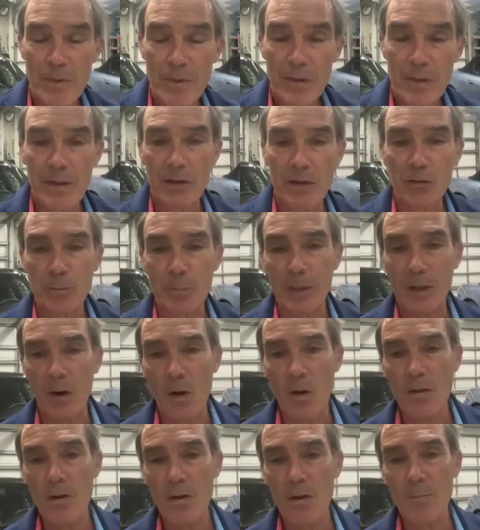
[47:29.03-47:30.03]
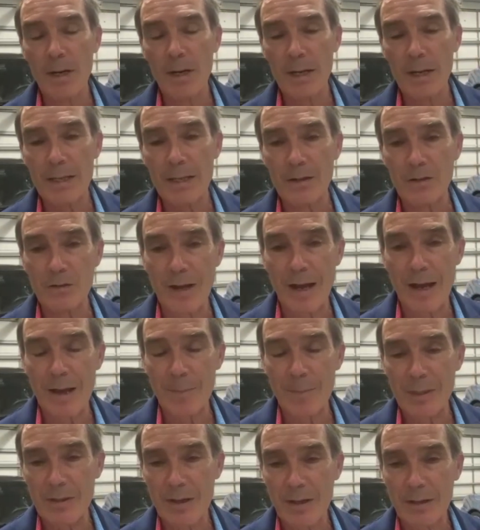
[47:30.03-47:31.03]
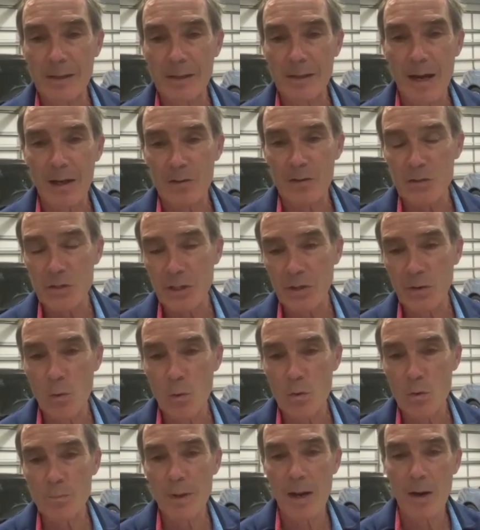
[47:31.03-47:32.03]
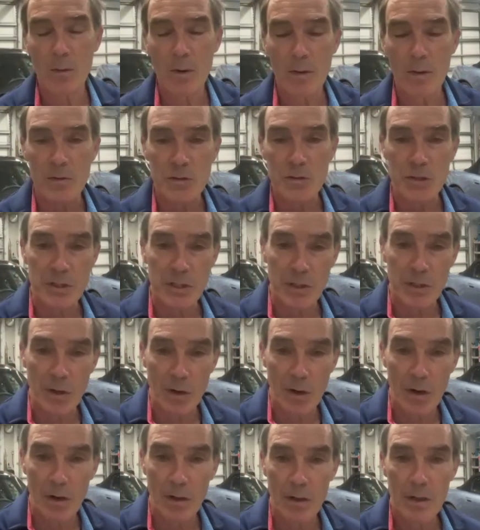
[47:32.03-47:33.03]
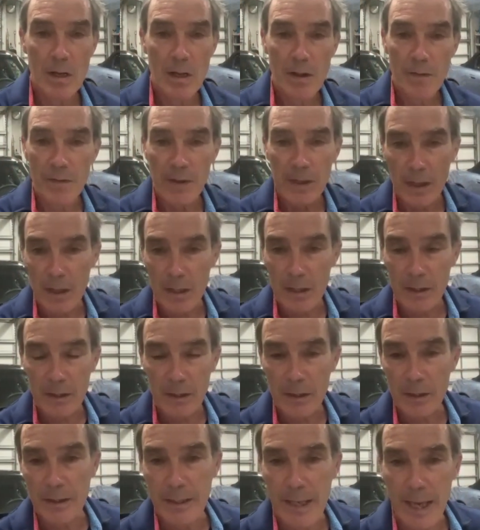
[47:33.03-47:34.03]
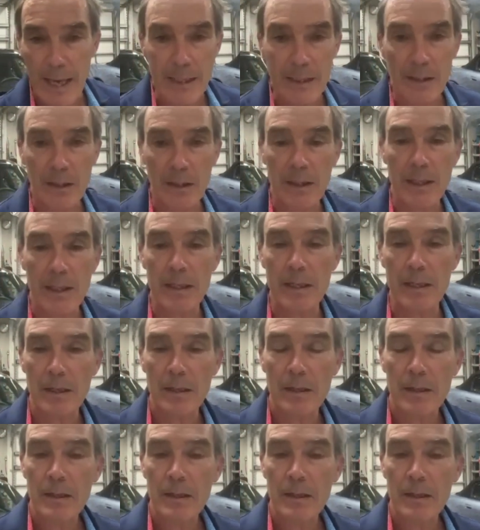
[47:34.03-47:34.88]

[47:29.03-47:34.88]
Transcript: They spent all their money and time and technology and horsepower on the GTR, the ungainly,